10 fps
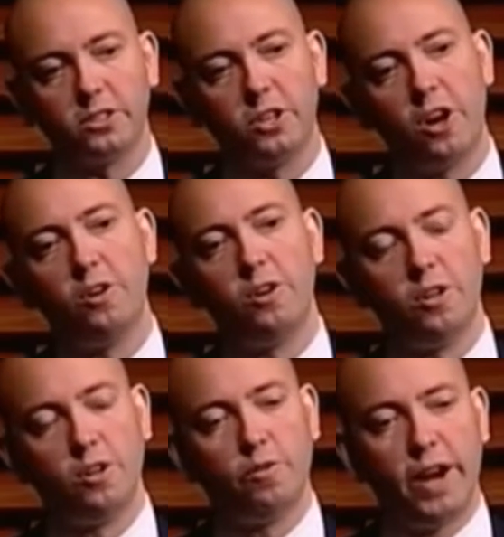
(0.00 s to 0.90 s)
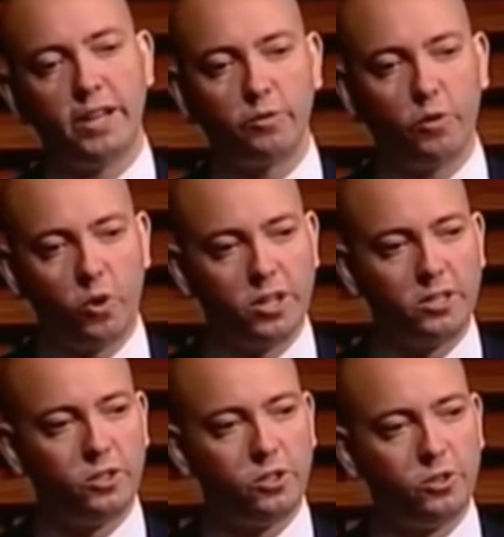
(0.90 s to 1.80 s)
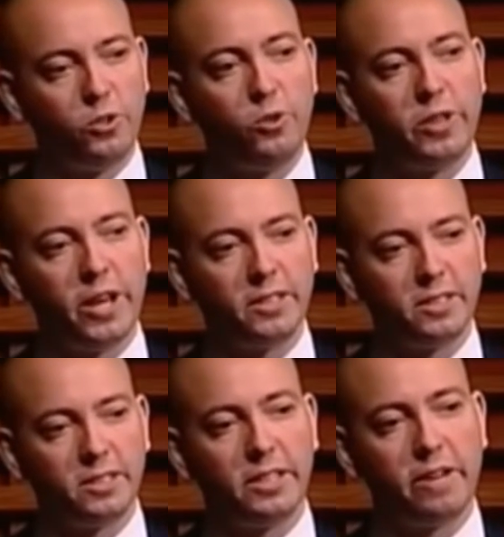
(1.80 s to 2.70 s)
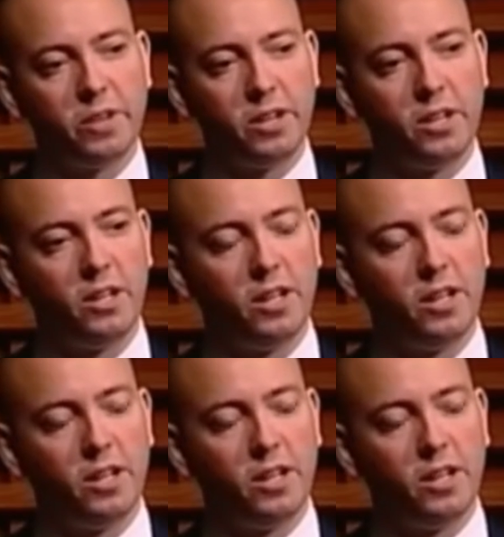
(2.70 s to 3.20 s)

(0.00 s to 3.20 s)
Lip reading: So fast forward to 2007,